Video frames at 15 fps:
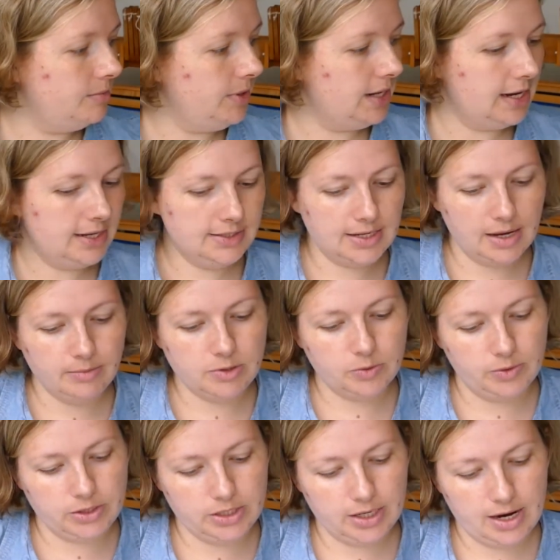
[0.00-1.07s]
because I'm
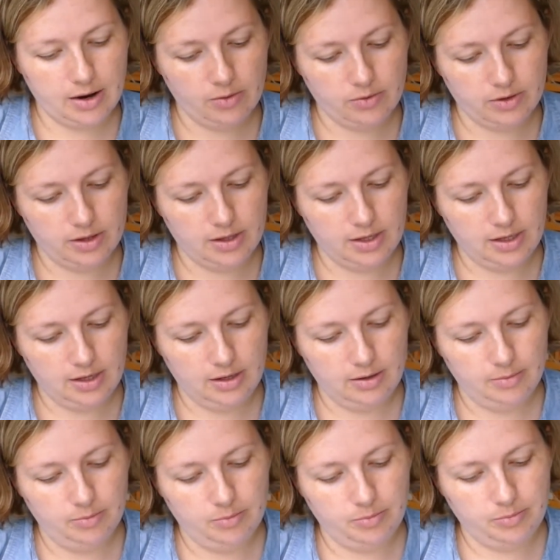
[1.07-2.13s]
switching out the
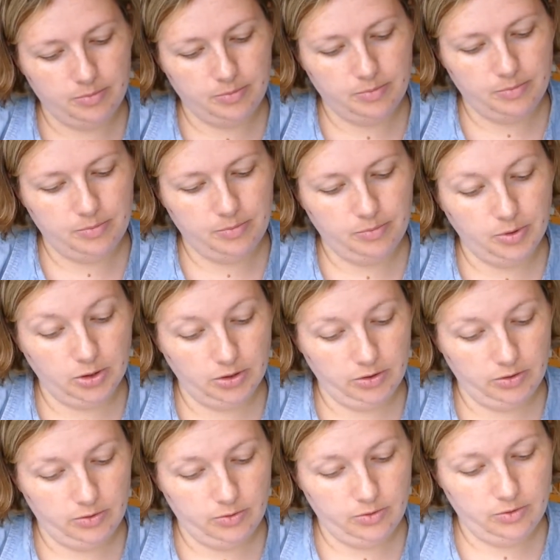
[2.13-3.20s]

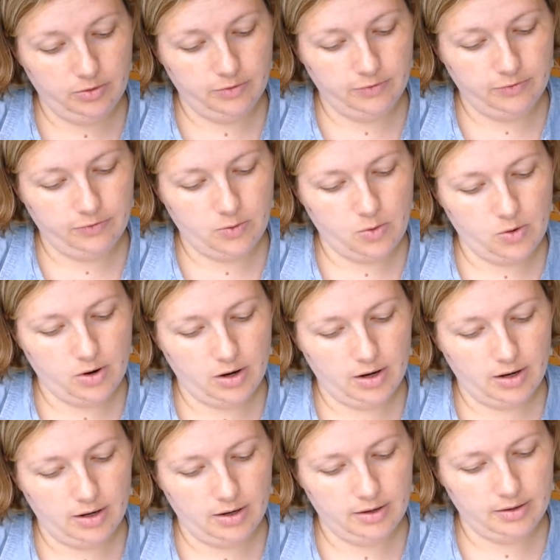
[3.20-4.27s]
blue
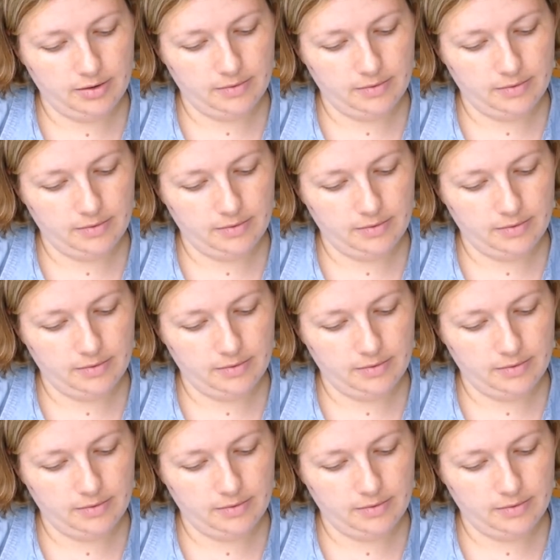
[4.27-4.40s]
for